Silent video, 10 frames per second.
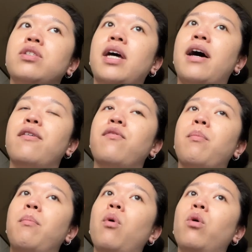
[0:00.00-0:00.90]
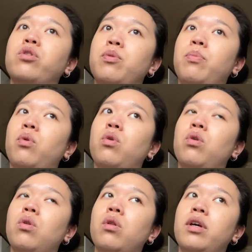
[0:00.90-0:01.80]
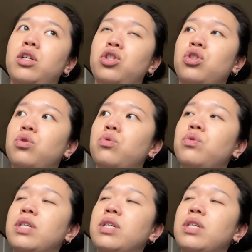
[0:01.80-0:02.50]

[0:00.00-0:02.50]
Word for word: have multiple issues.